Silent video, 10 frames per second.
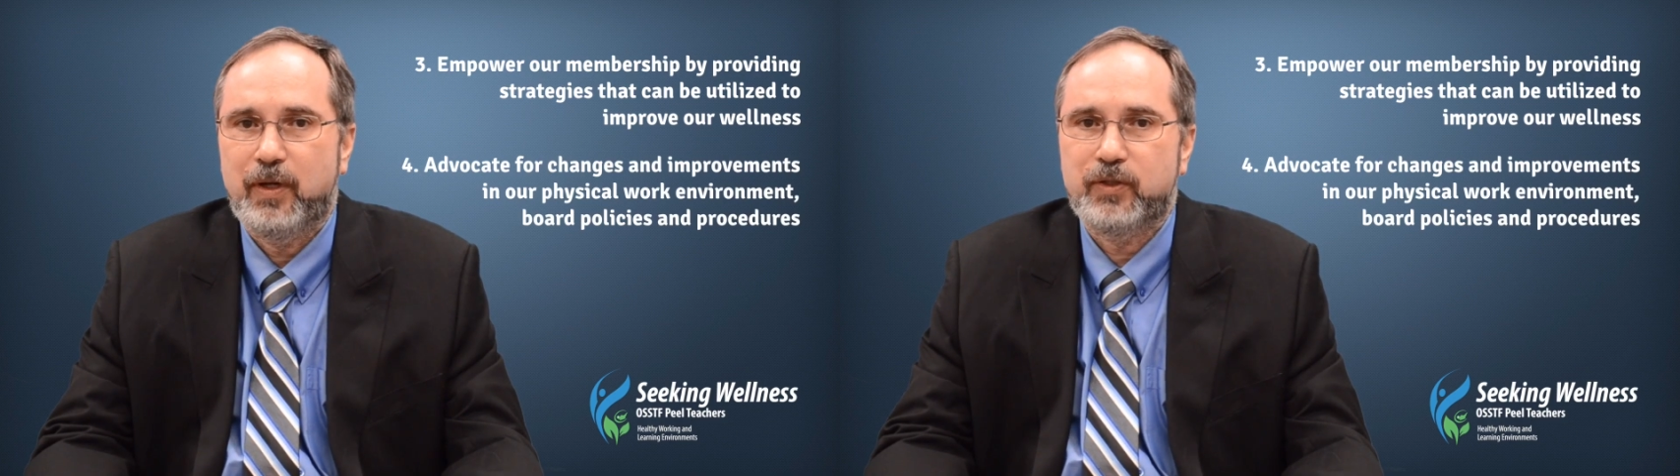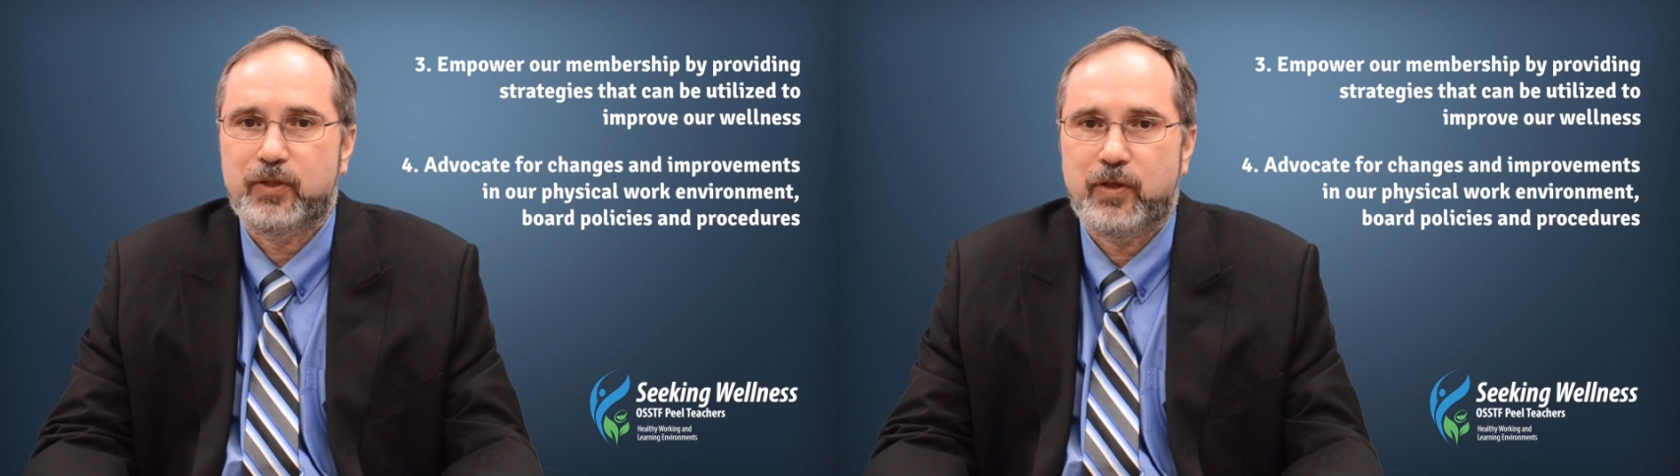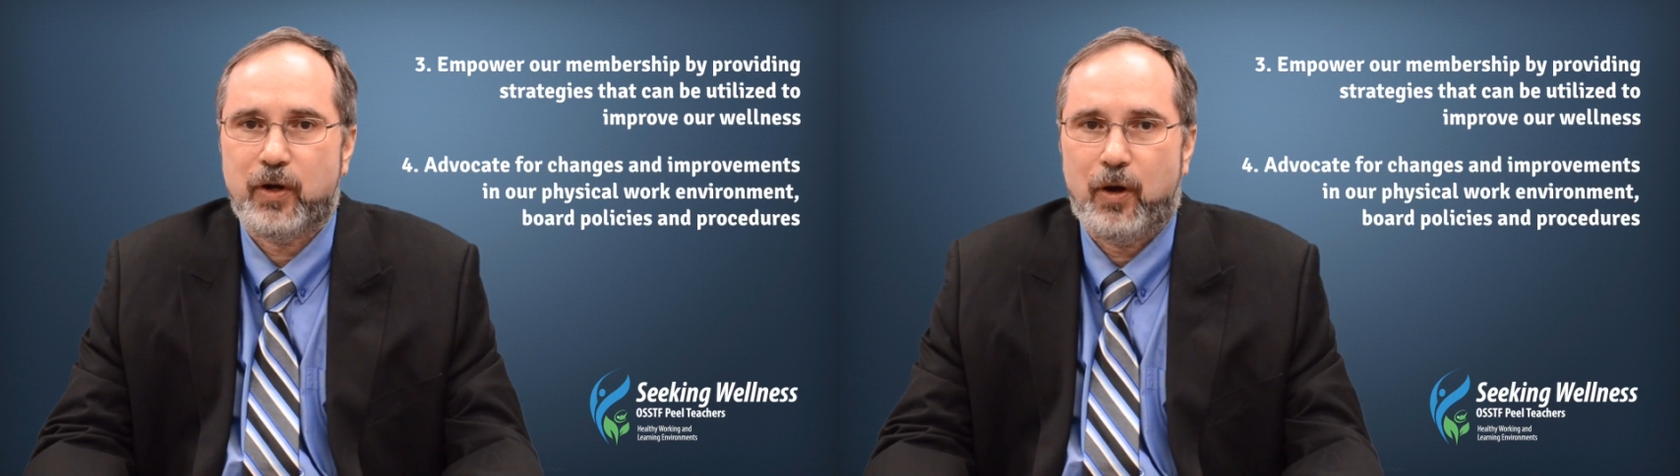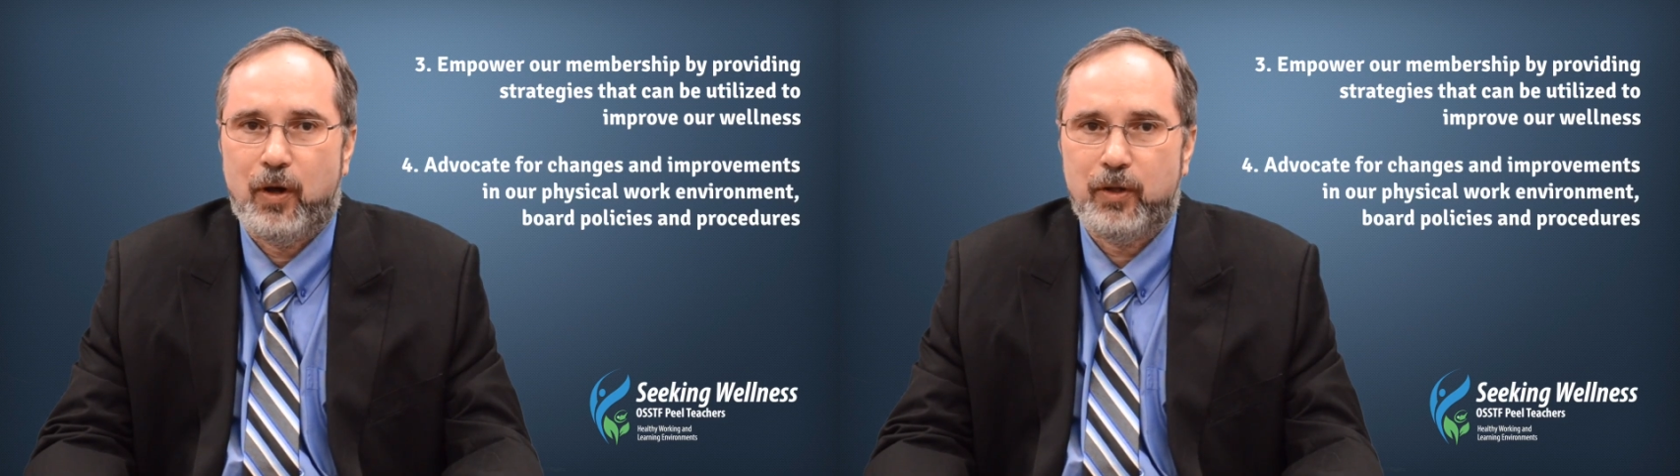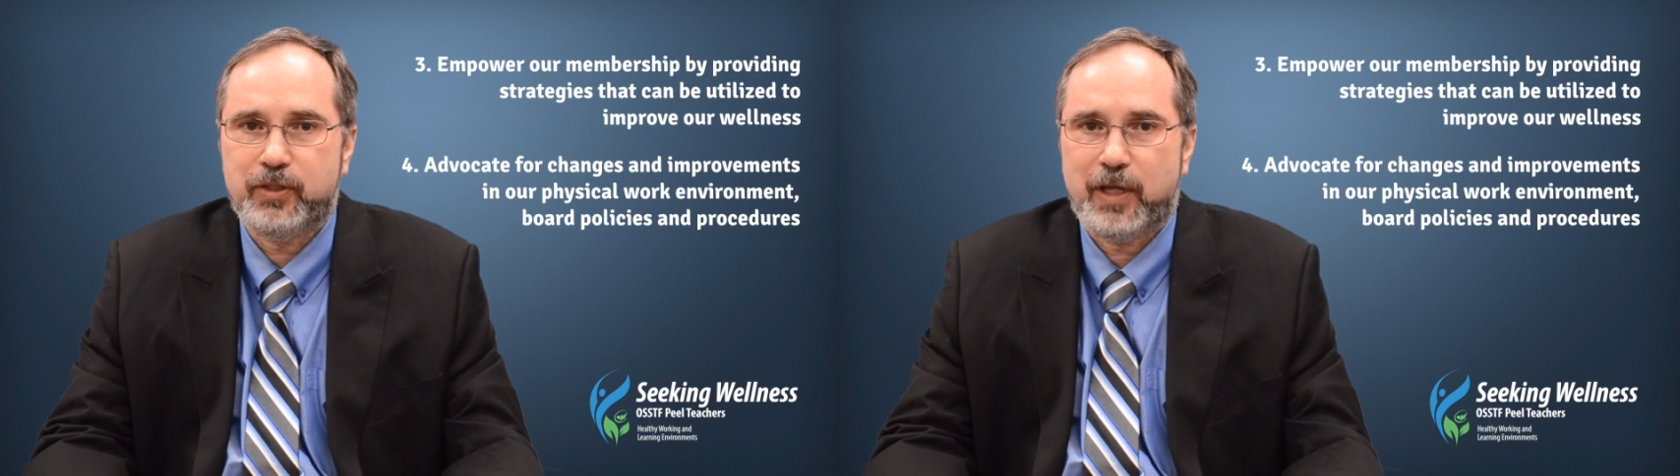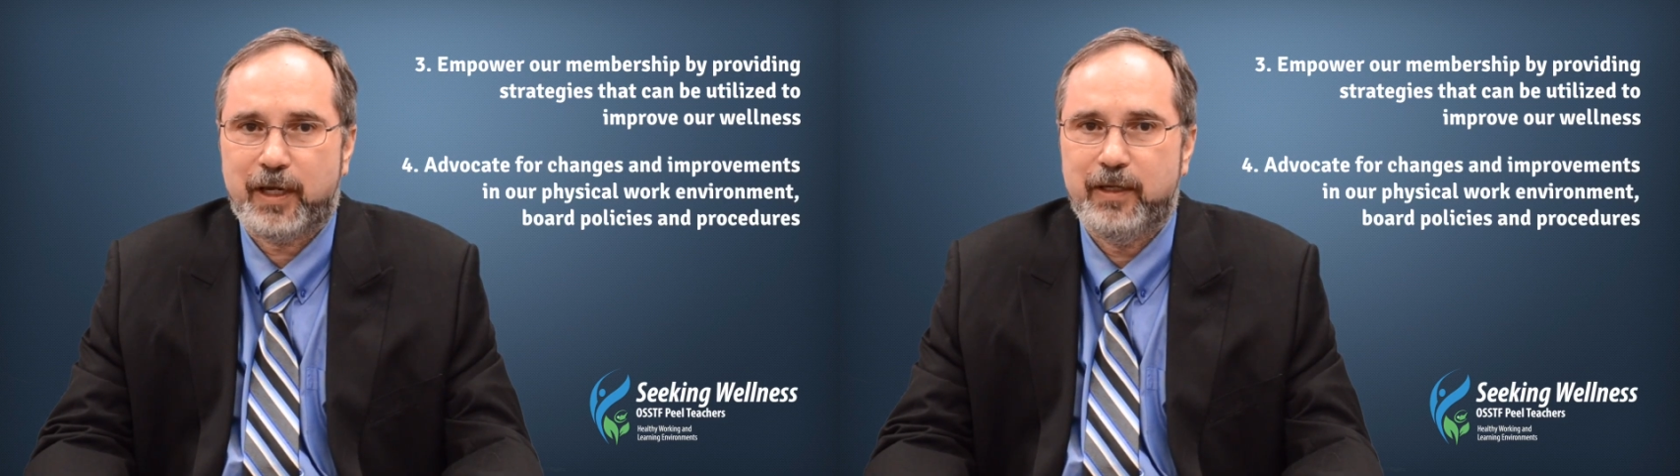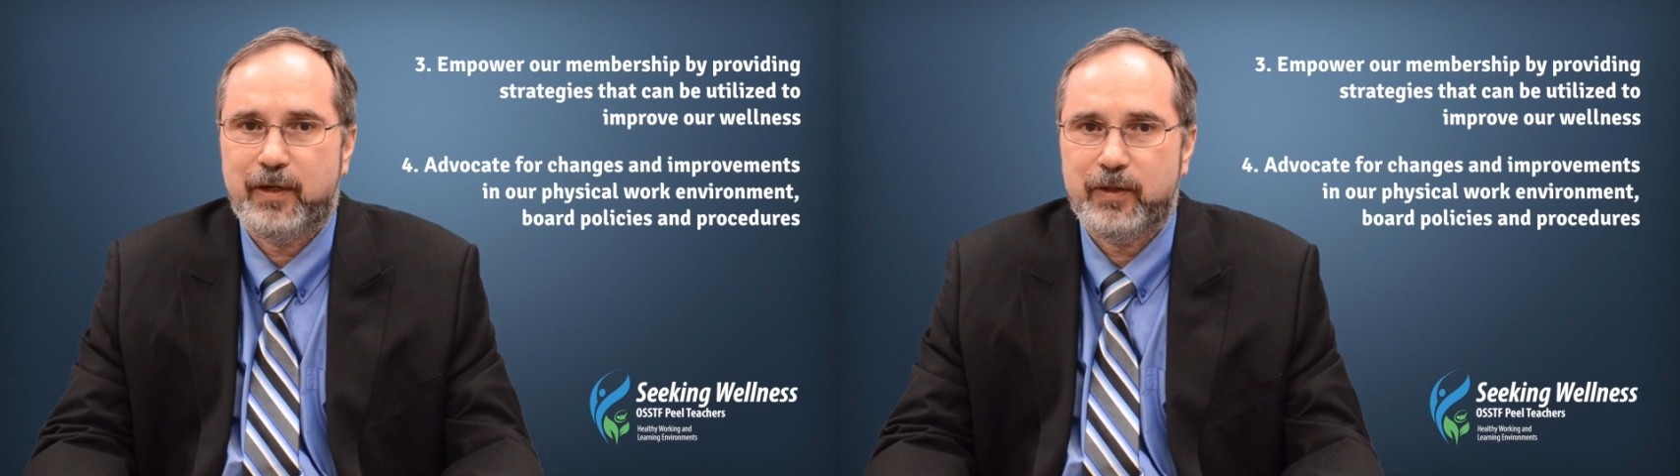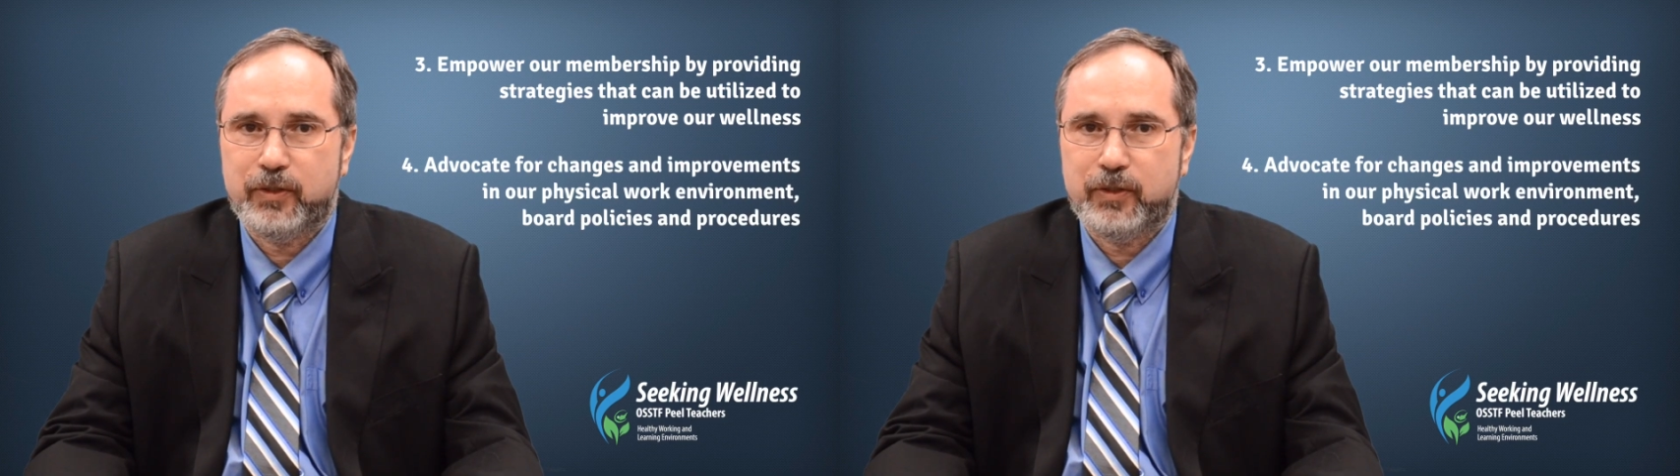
so that all secondary